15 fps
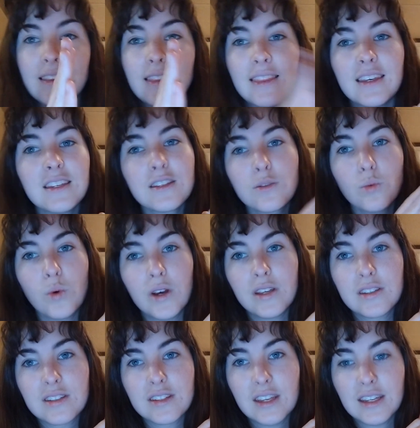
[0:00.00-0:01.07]
This
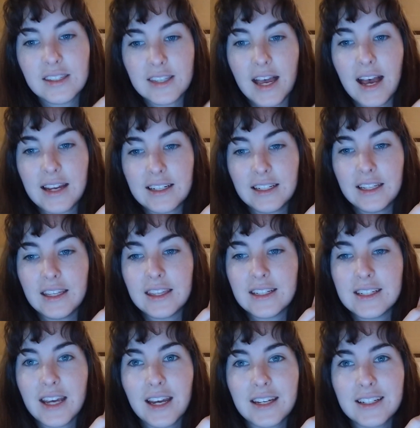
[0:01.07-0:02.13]
was exactly the
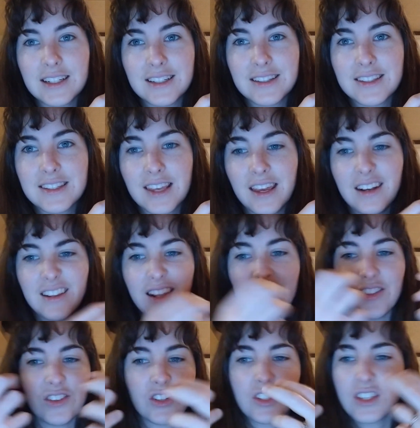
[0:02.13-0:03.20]
decadence
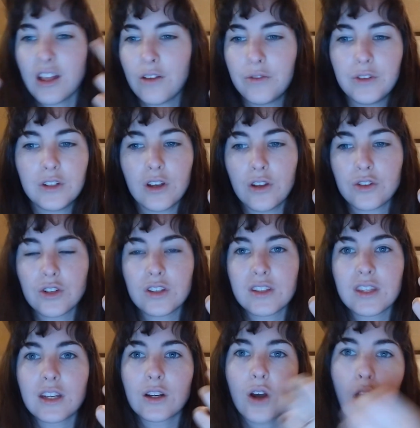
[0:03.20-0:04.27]
and the self-indulgence
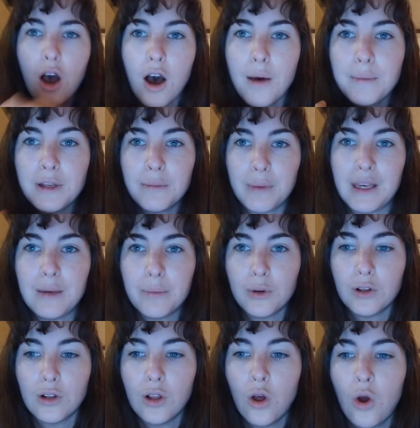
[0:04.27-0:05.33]
that common
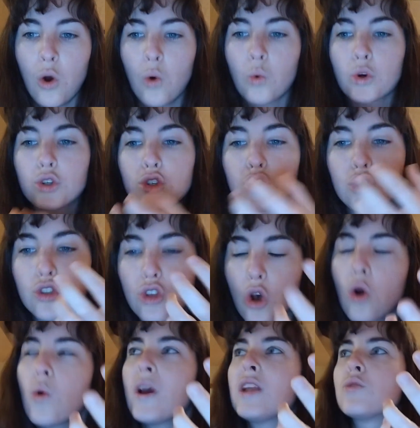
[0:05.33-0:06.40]
people were
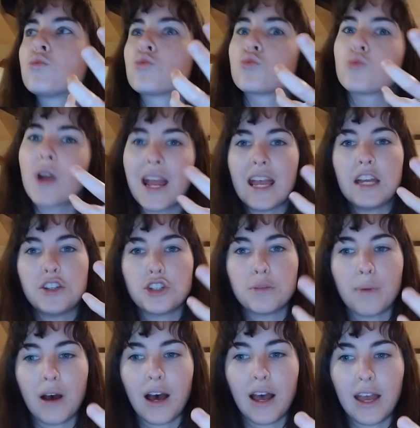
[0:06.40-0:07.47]
so enraged
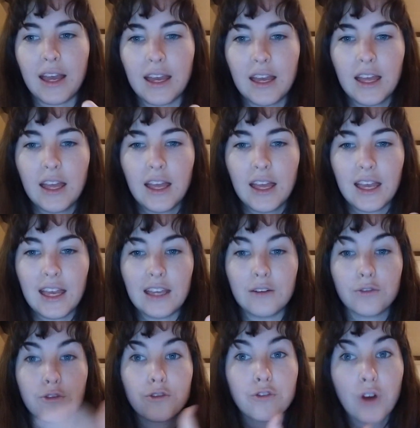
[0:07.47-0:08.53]
by
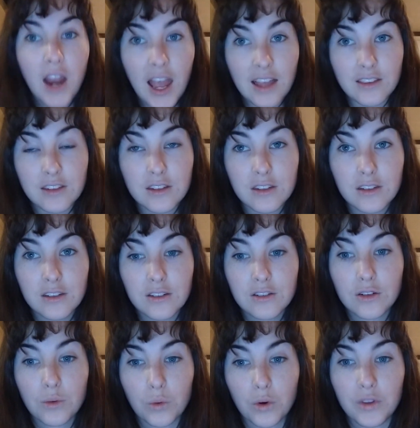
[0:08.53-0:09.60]
in France
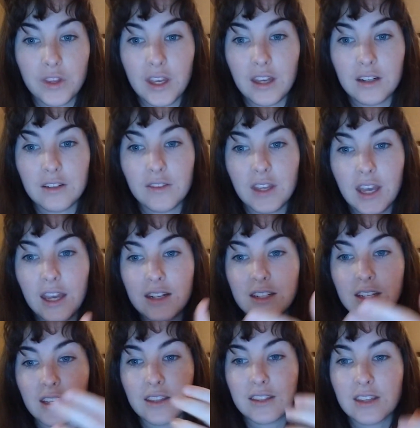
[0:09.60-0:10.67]
toward the end of the
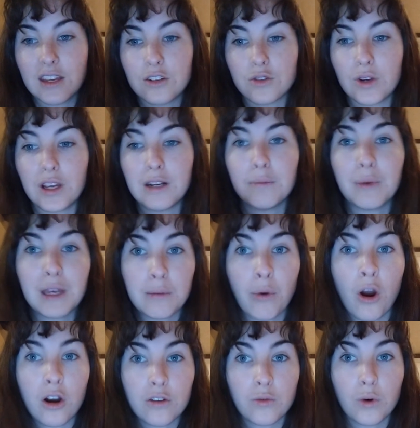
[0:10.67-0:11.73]
18th century, and a big
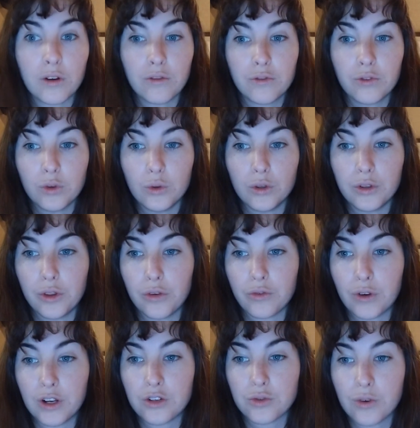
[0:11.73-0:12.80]
part of what fueled the
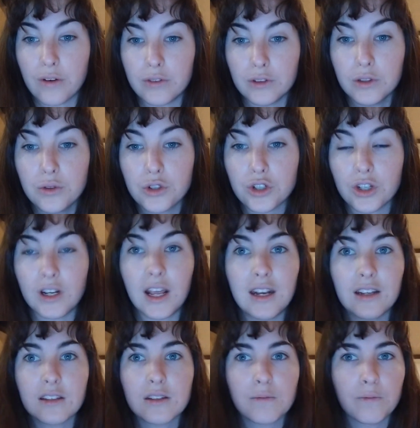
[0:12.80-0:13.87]
French Revolution and
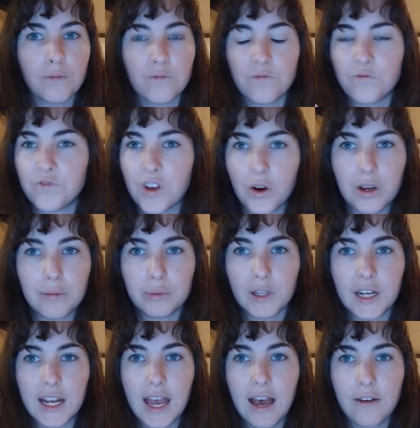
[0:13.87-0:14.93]
its very
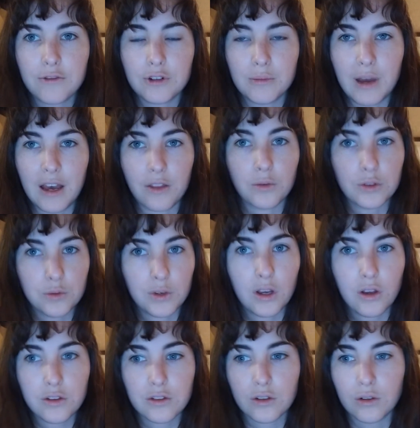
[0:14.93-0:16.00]
bloody aftermath, which we
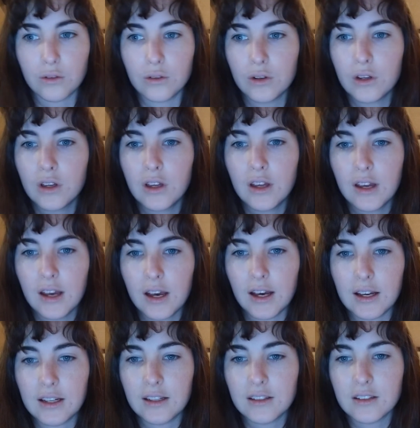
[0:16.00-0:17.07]
also
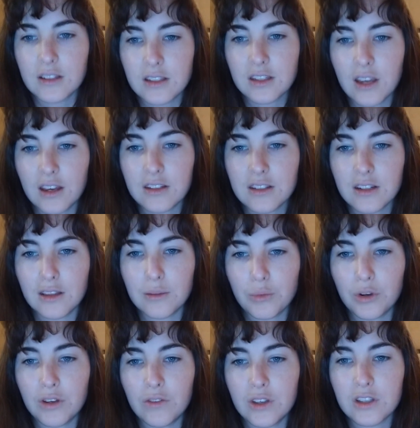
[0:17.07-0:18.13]
discussed in the
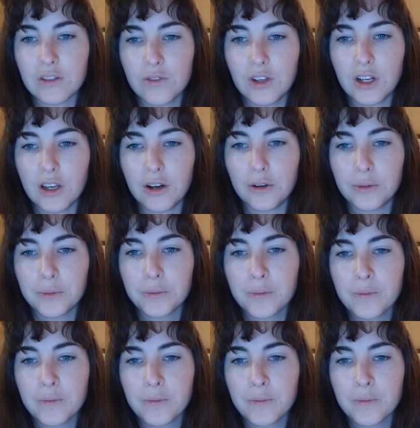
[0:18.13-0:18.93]
previous video.